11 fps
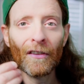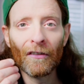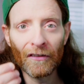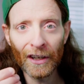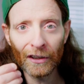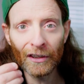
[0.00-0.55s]

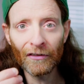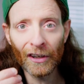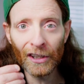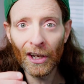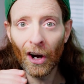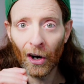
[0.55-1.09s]
very,
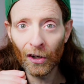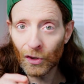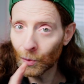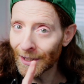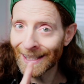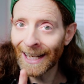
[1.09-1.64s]
very hard,
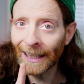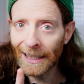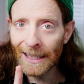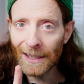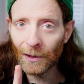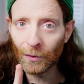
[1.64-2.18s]
so it's not
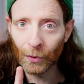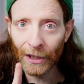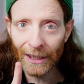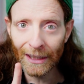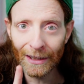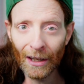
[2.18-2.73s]
easy to
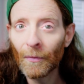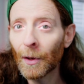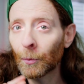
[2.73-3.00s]
break it.